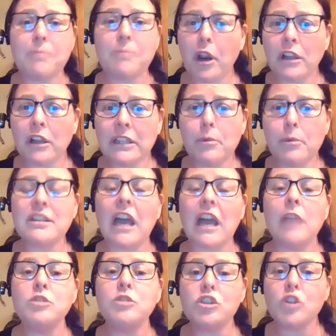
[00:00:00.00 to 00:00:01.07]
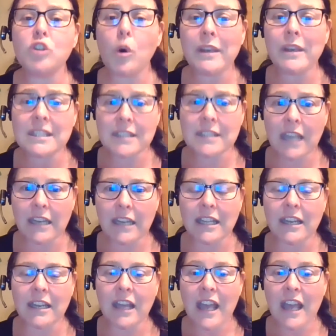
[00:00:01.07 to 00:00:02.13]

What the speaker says: sparkly books, I'm so excited,